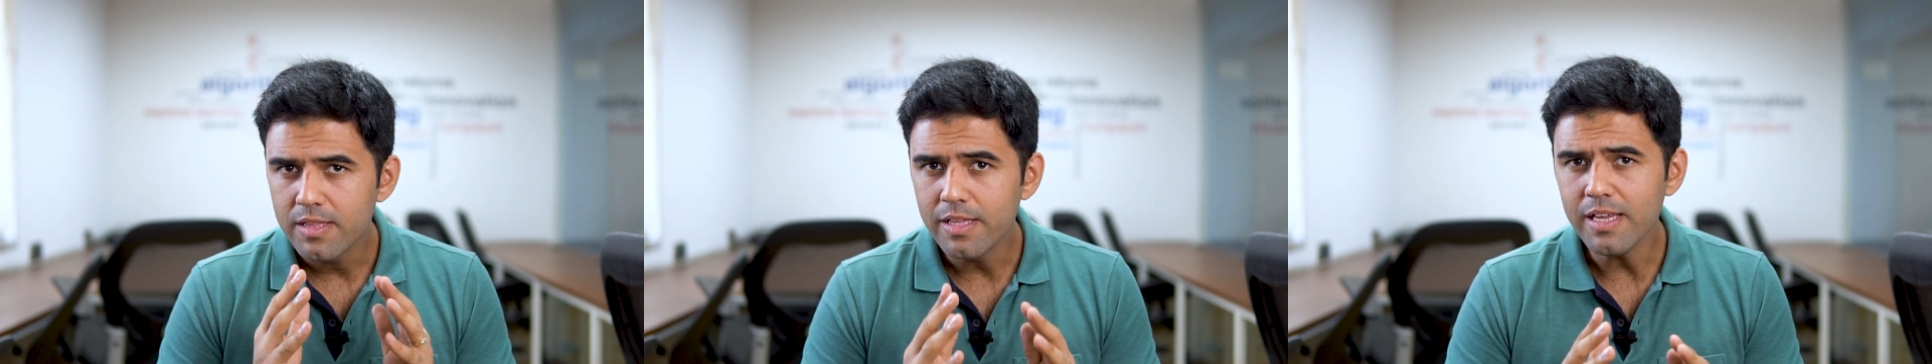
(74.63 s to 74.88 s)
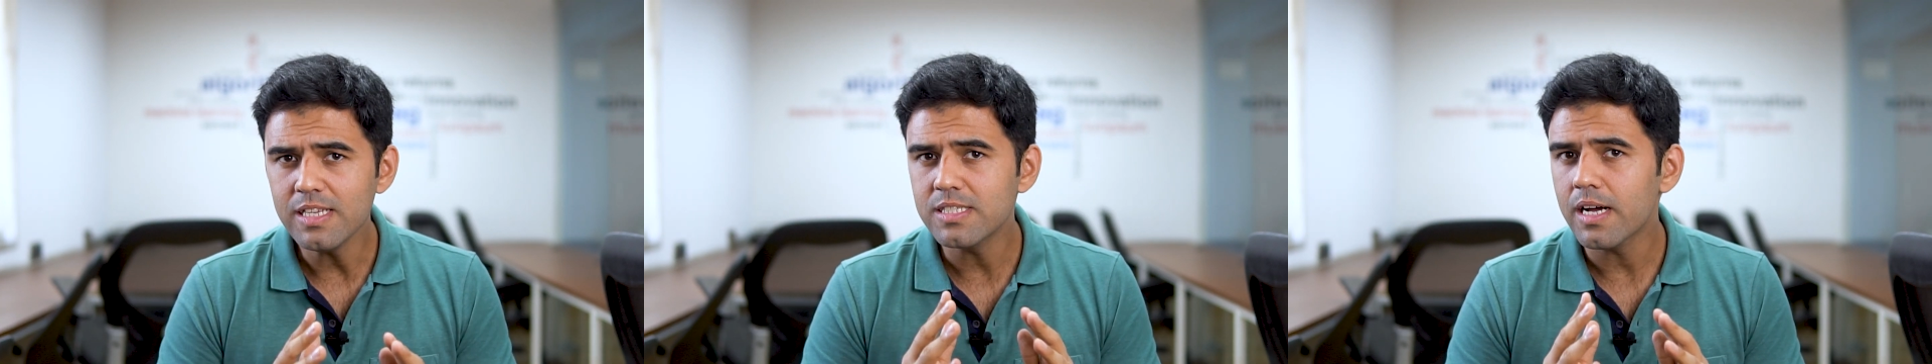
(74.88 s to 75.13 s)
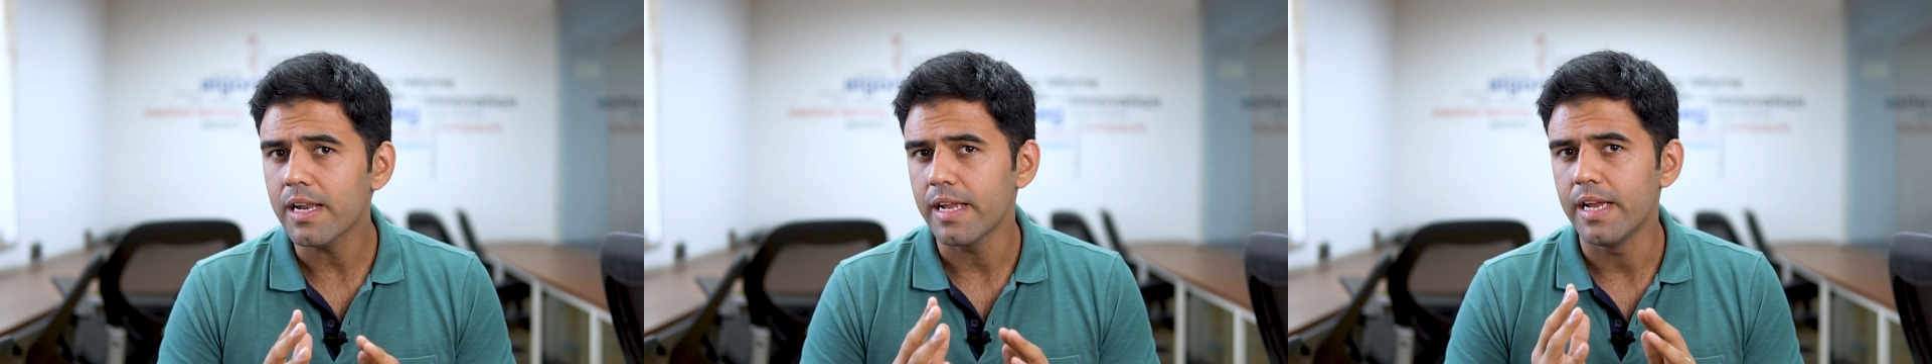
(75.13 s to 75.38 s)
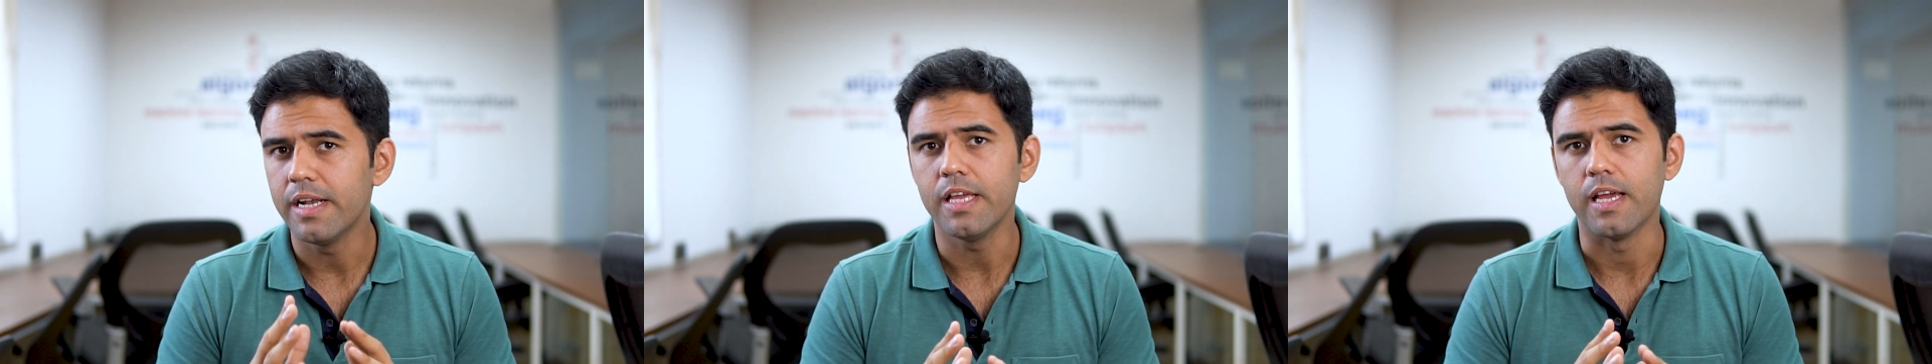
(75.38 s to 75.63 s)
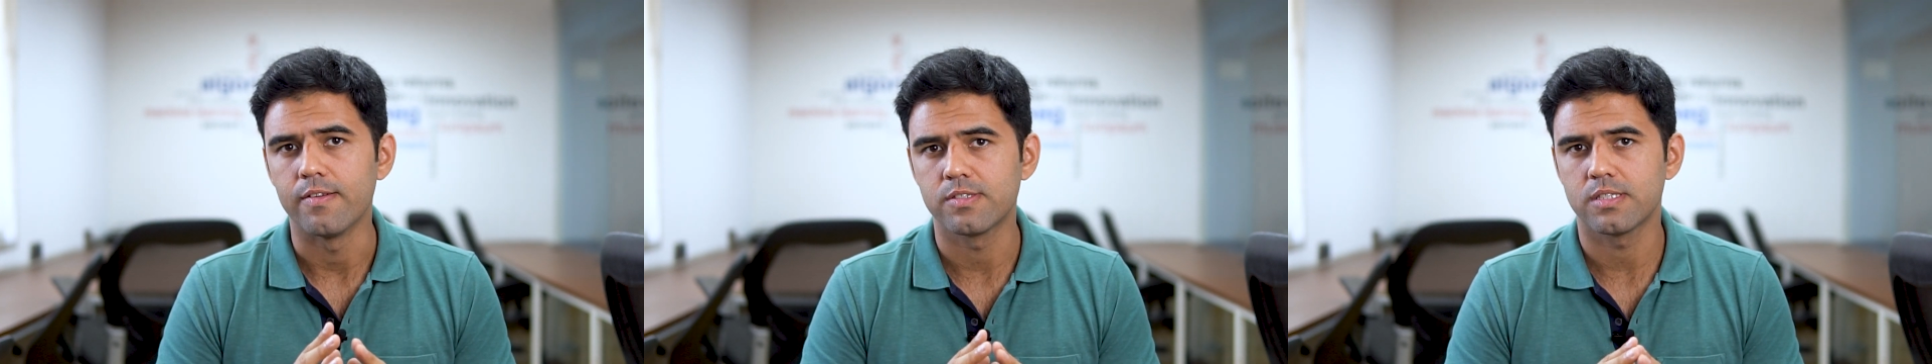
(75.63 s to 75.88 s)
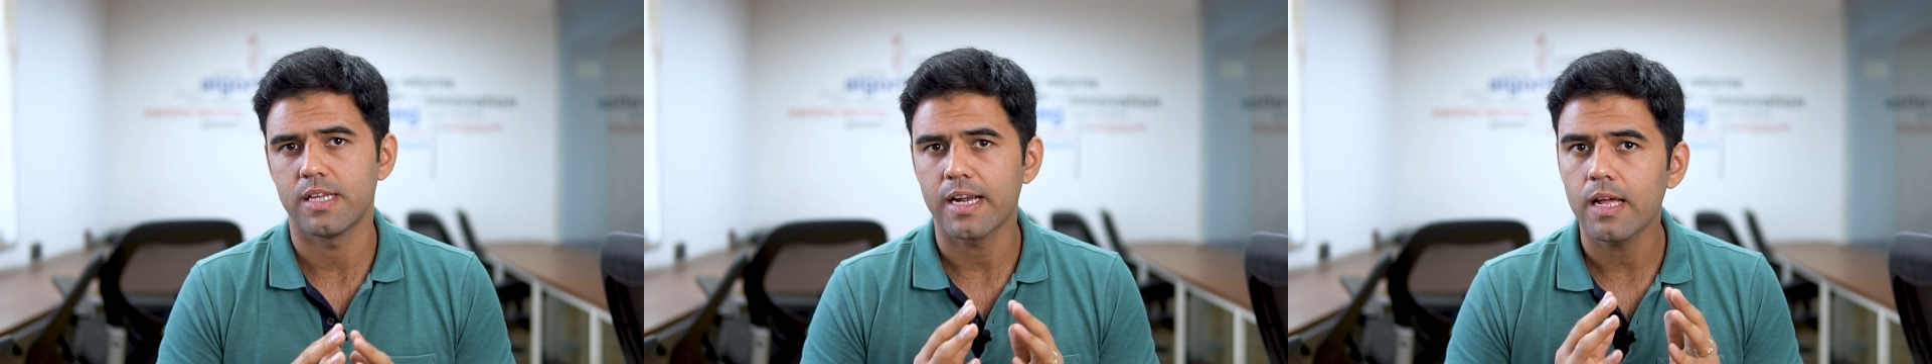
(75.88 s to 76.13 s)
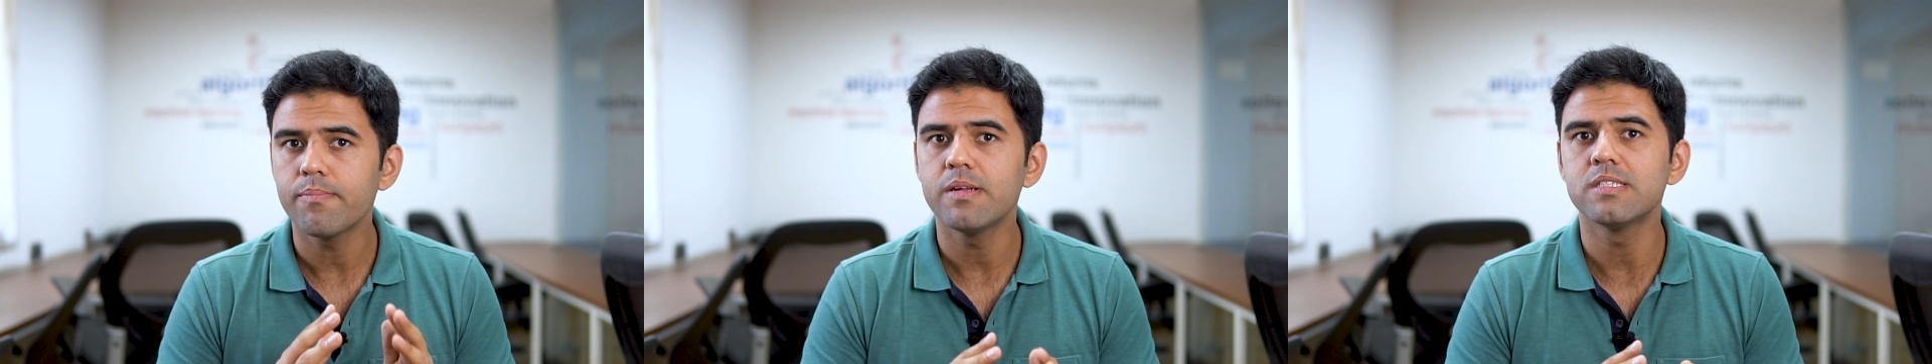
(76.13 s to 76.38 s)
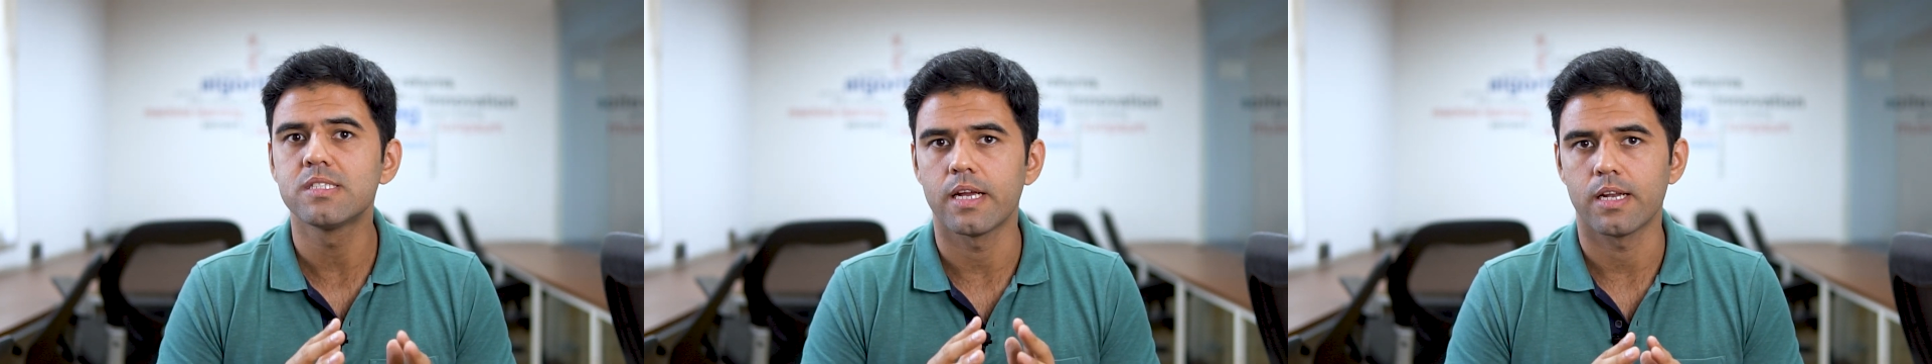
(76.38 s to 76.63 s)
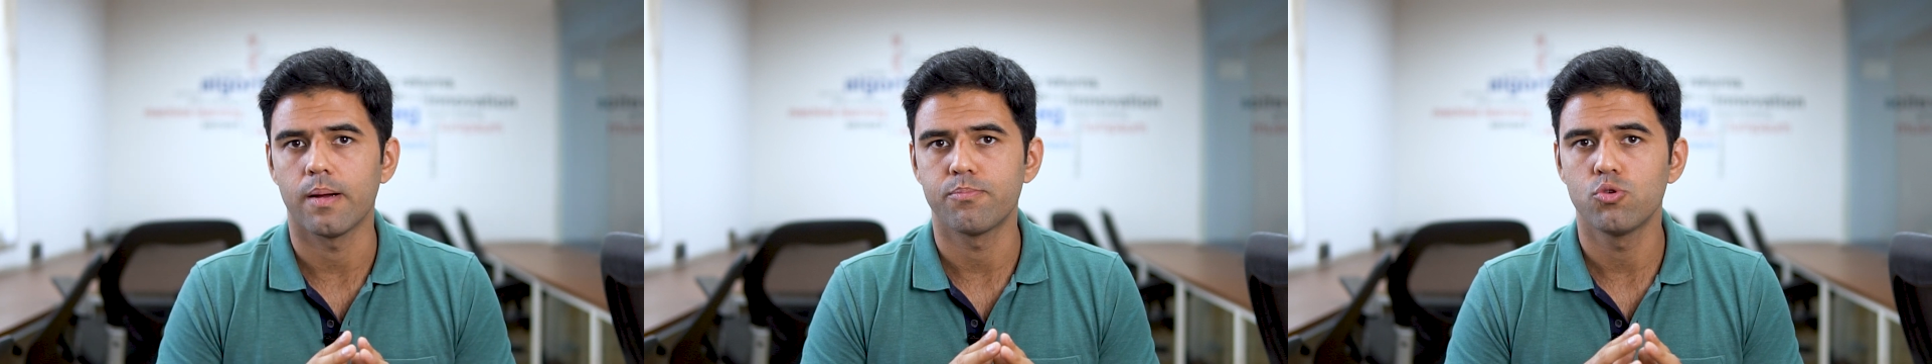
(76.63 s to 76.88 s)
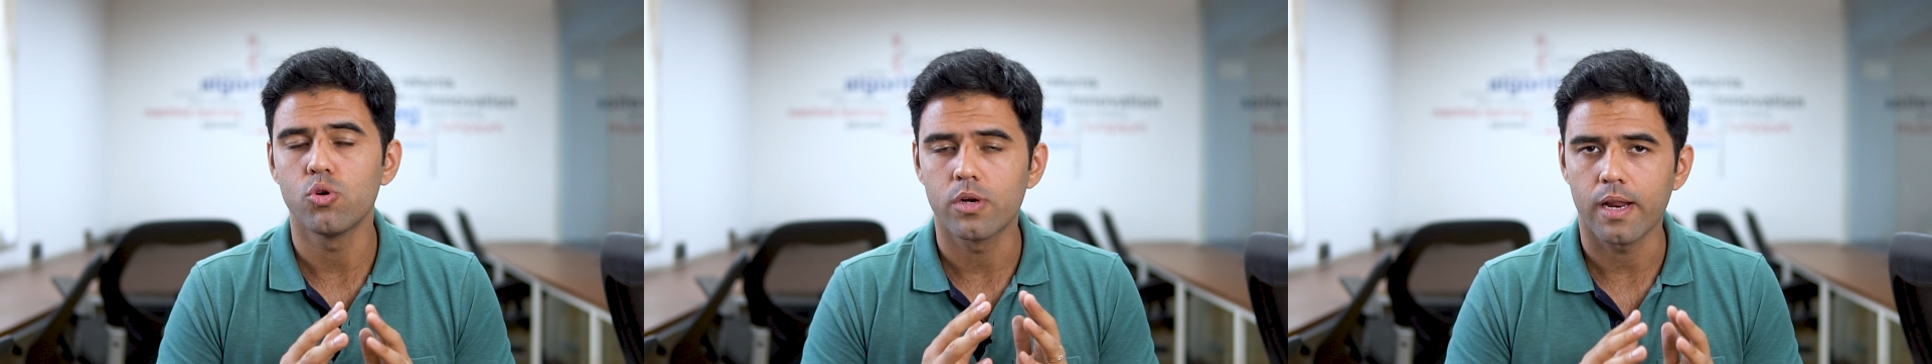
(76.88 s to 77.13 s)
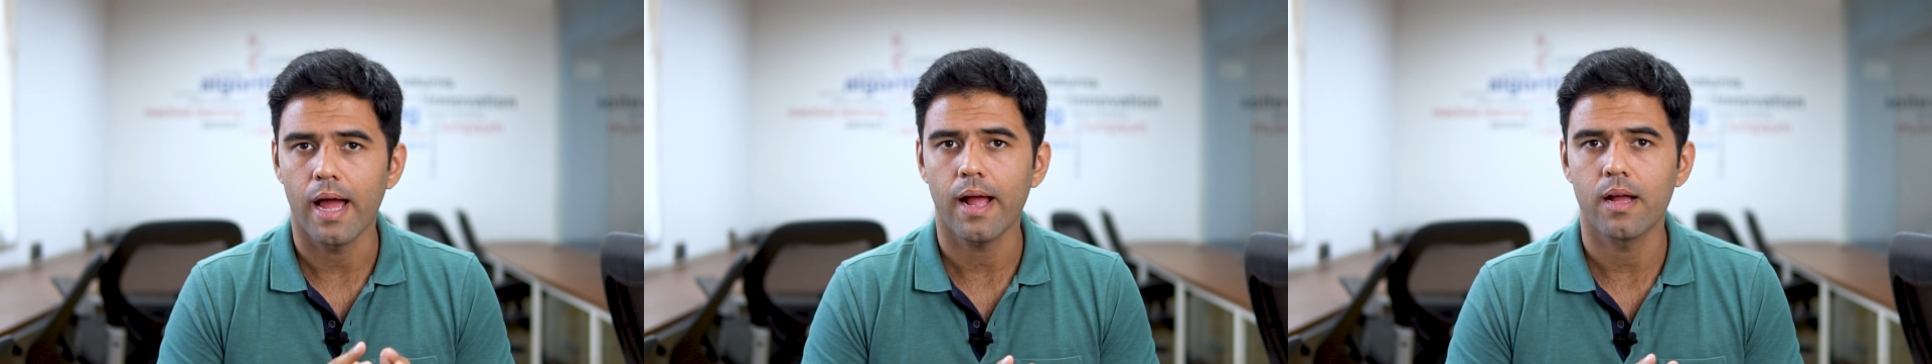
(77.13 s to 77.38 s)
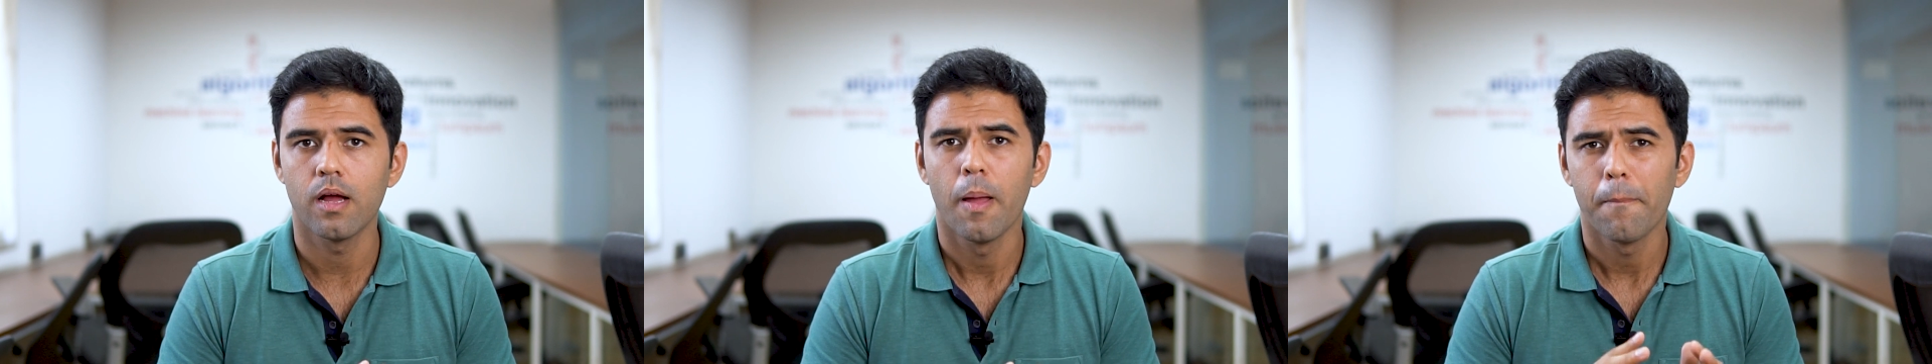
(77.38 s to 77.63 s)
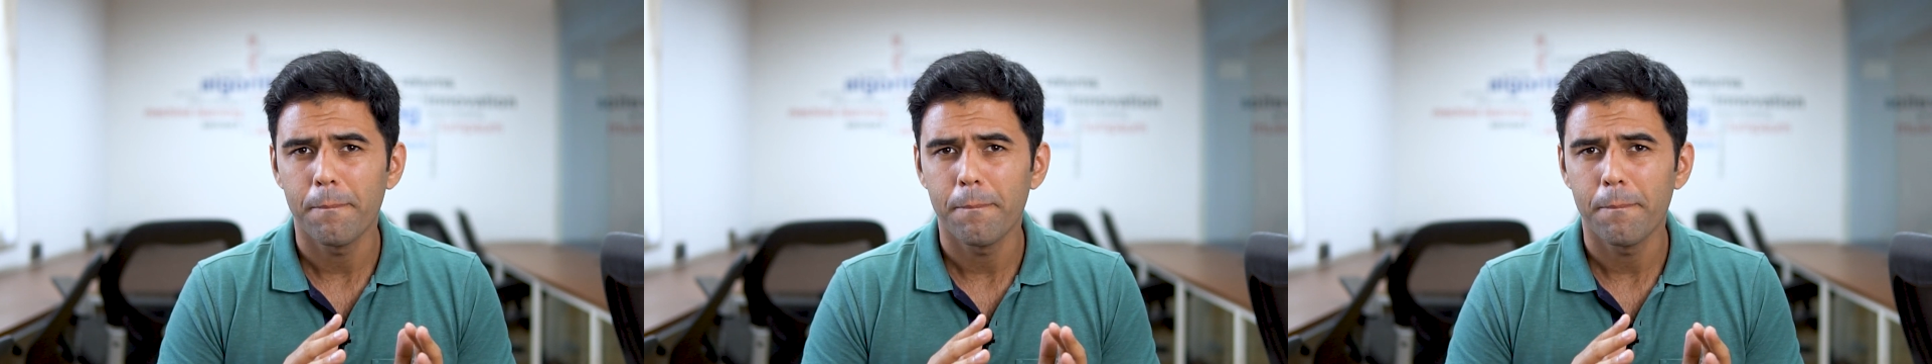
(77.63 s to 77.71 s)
These are ETFs that have been set up to track